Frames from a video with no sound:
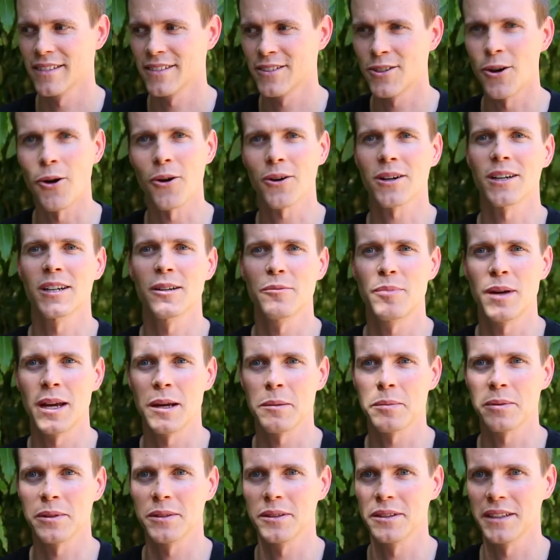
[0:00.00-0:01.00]
talking to
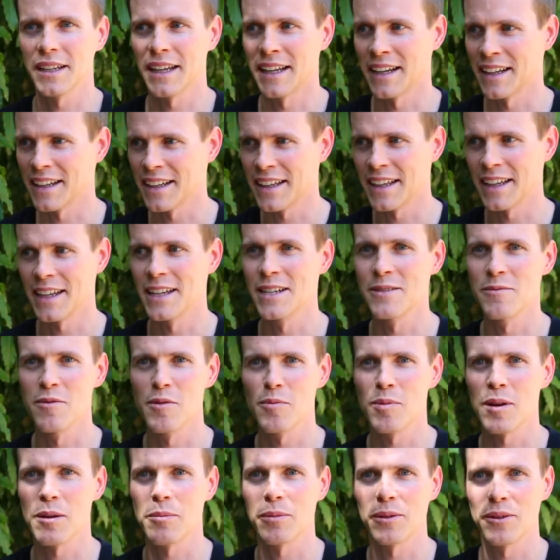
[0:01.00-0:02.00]
people and engaging
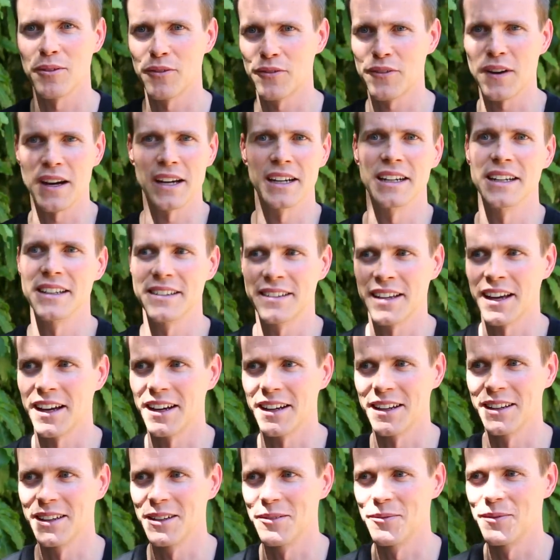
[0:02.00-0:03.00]
with people and finally
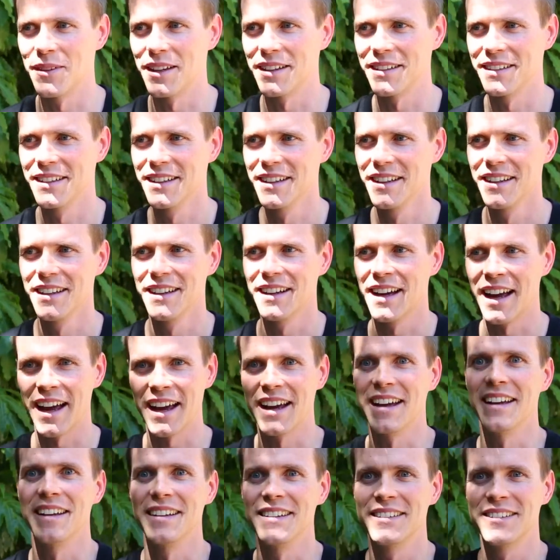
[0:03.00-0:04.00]
telling them that,
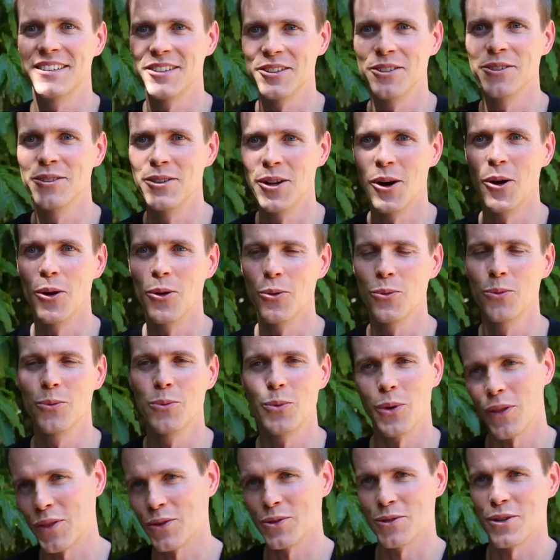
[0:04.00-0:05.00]
hey, do you know
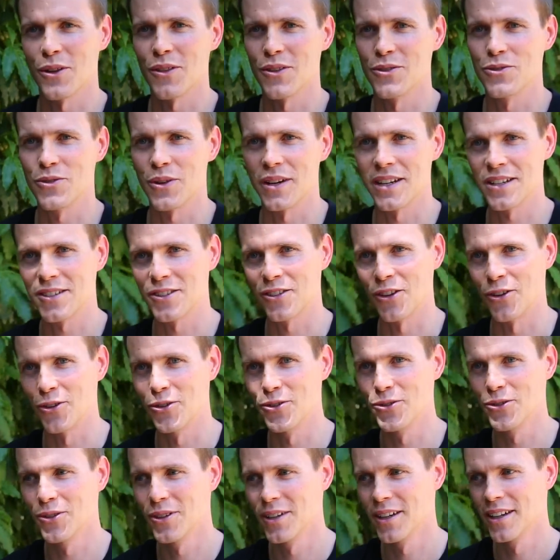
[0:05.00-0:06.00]
what those other drinks
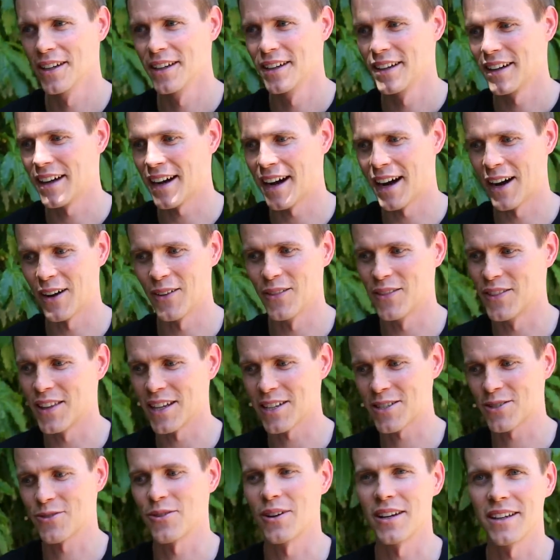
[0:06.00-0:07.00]
do?
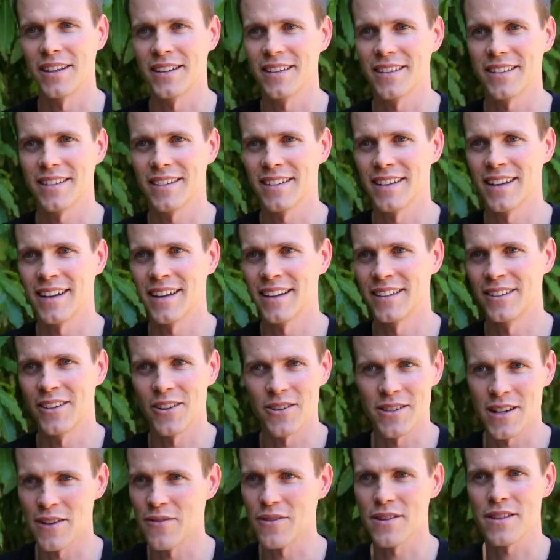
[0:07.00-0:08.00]
This drink
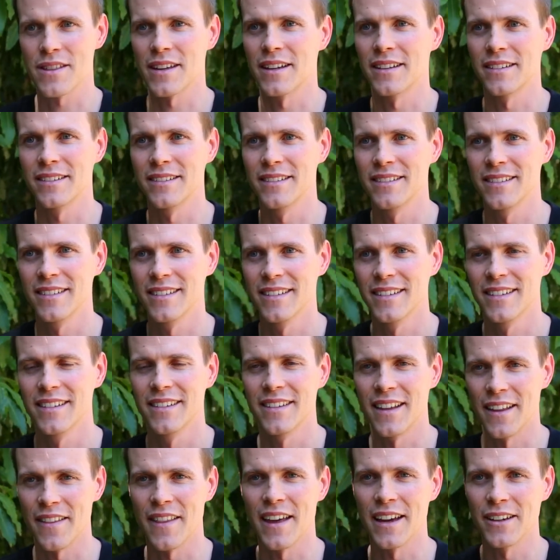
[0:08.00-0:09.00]
does everything
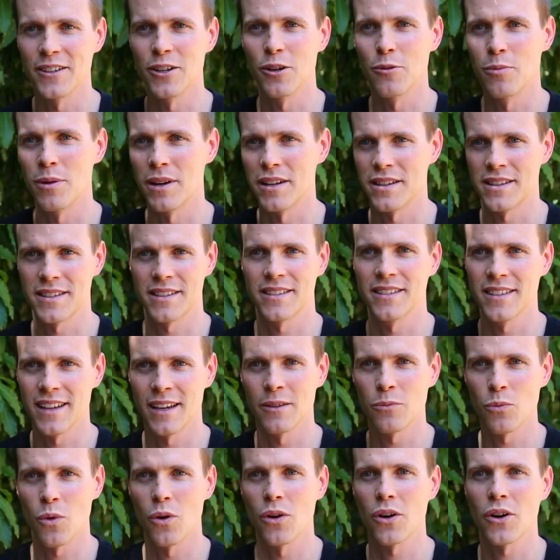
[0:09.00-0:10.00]
that they do, but
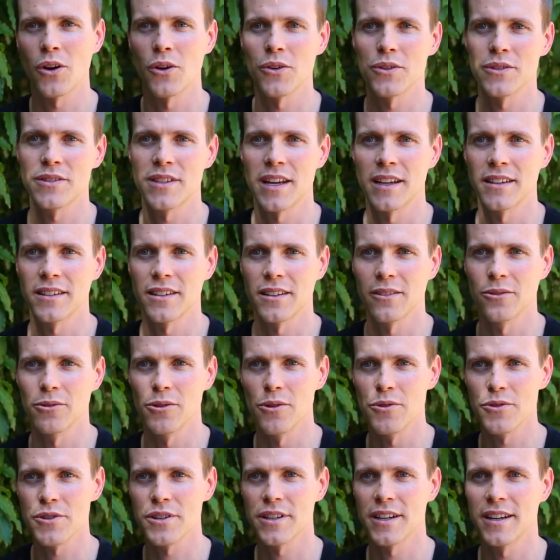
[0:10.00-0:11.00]
it won't cause dental
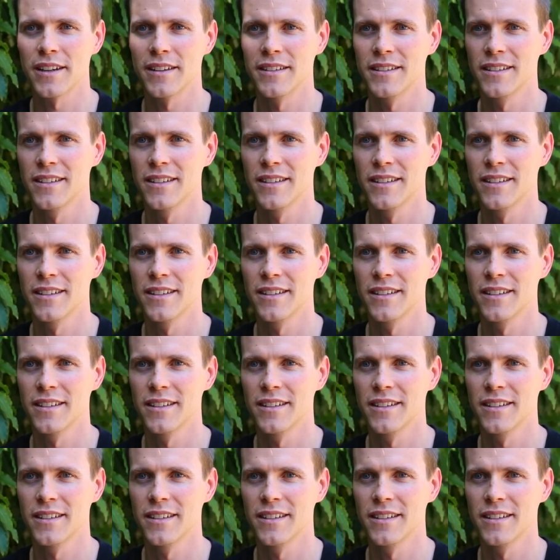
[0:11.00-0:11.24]
erosion.